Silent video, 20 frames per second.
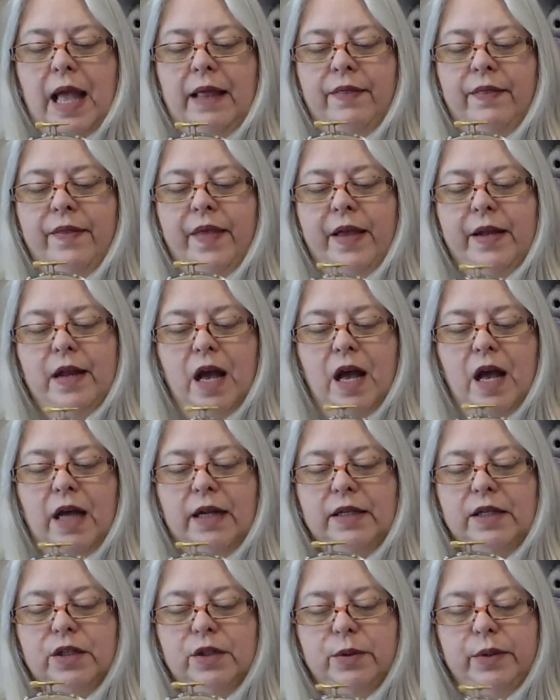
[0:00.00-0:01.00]
And then
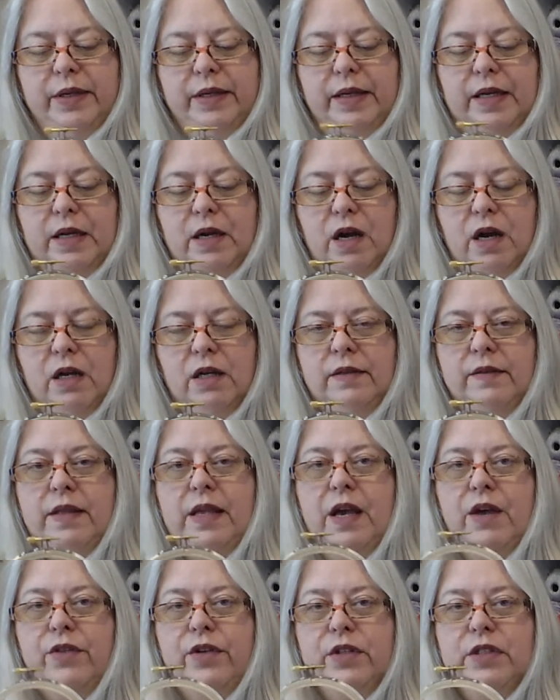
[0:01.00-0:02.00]
hot gluing it on
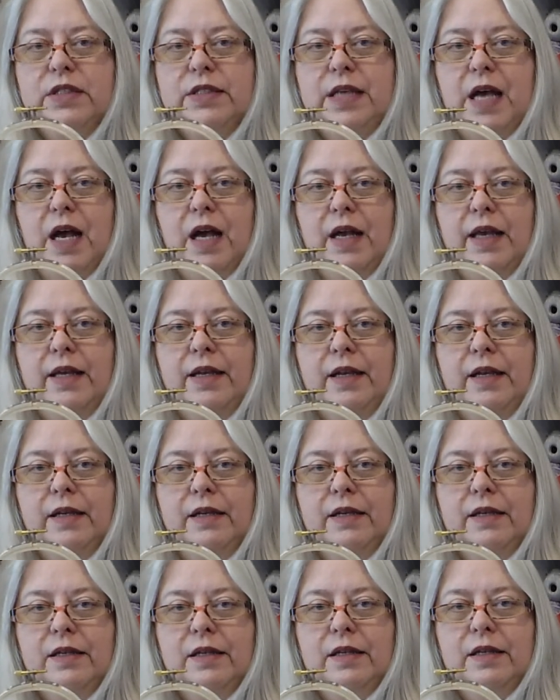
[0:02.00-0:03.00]
the other side.
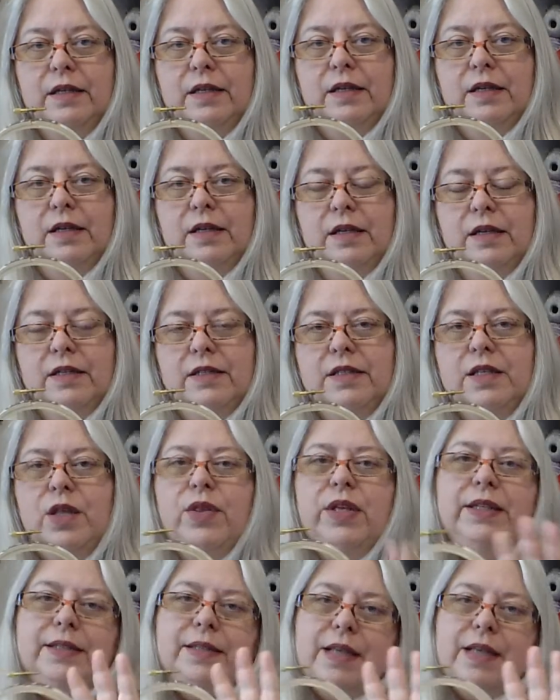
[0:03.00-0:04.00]
So
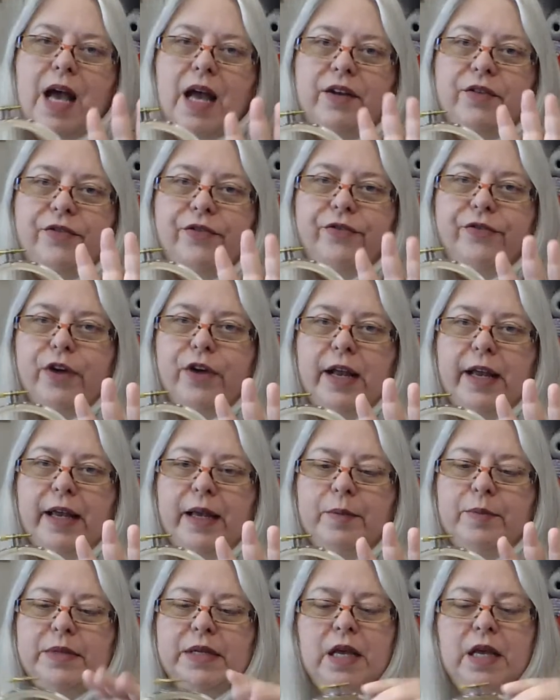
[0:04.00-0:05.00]
that's kind of
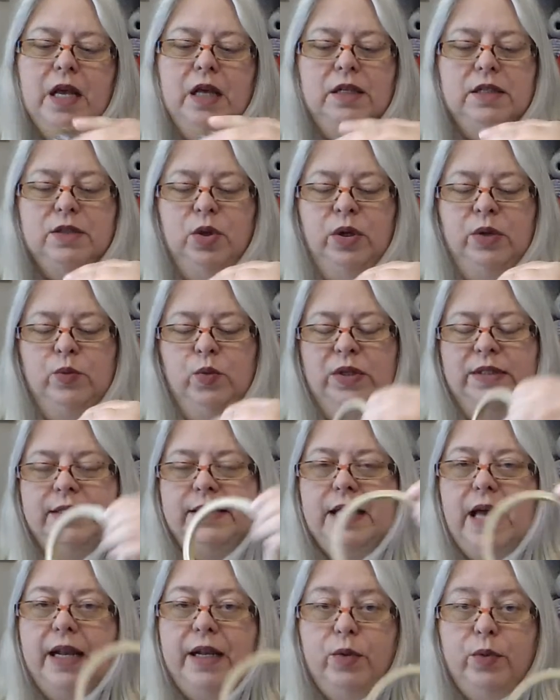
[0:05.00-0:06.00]
framed. So on one
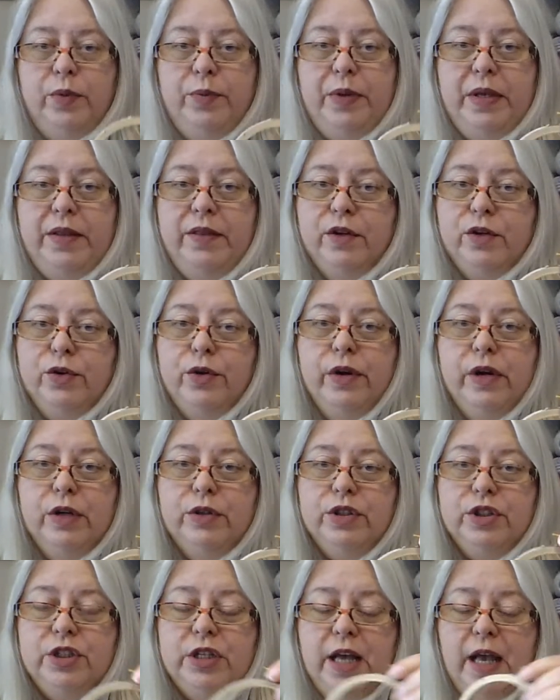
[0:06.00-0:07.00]
side, it would be the
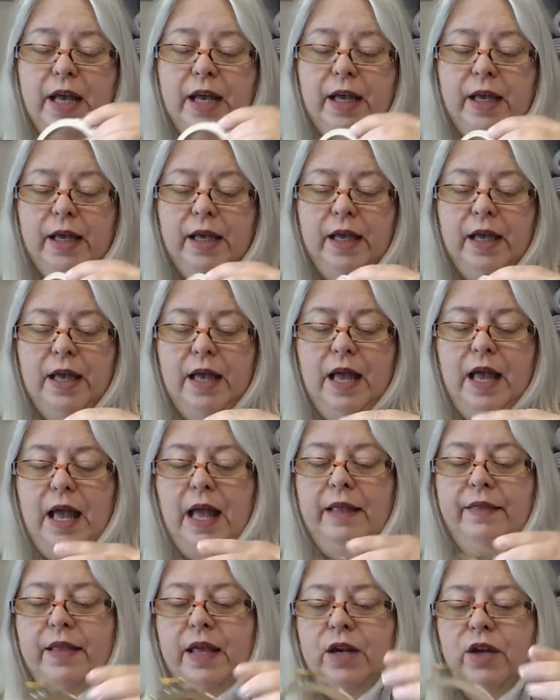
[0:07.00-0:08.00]
crochet.
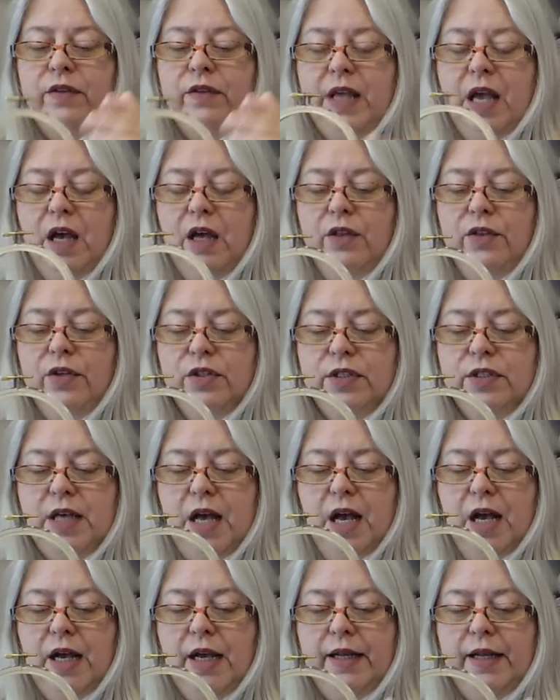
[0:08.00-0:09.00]
And then on the other
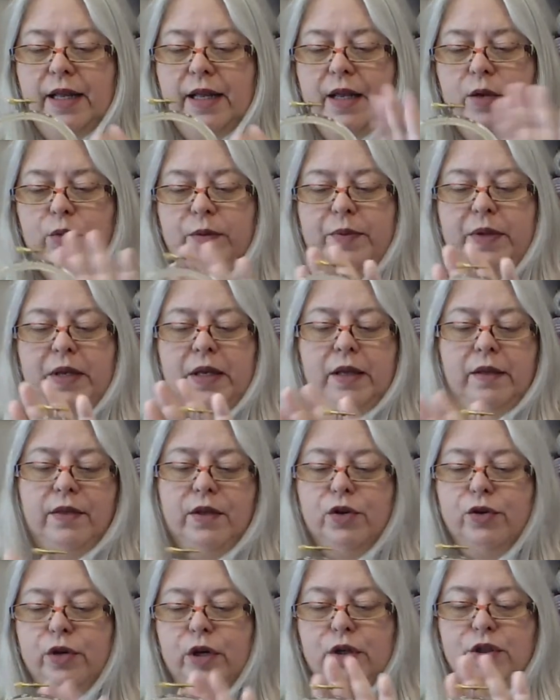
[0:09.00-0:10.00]
side, it would be
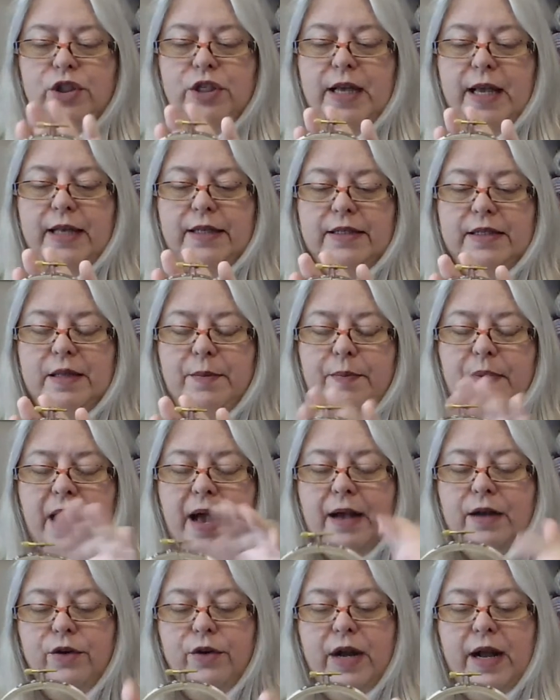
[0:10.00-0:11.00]
the crochet as the
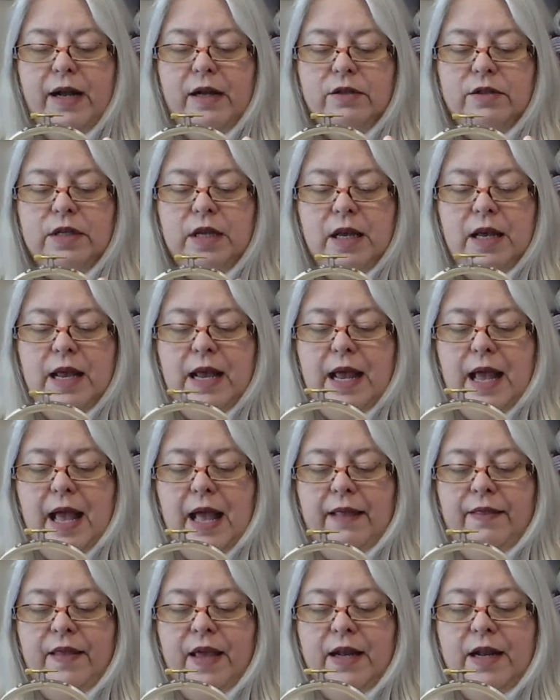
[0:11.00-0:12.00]
background.
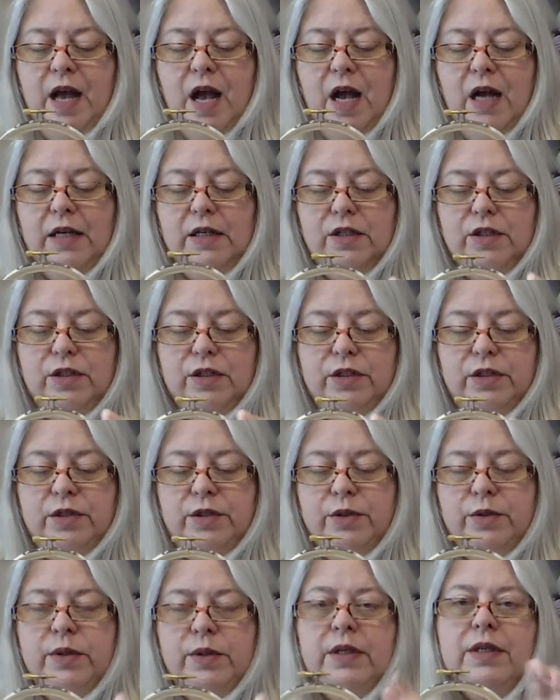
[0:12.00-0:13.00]
And then hot
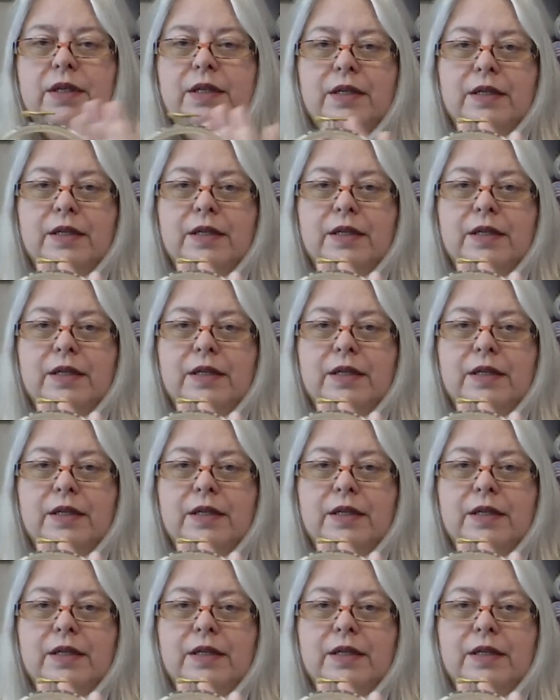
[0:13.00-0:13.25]
glue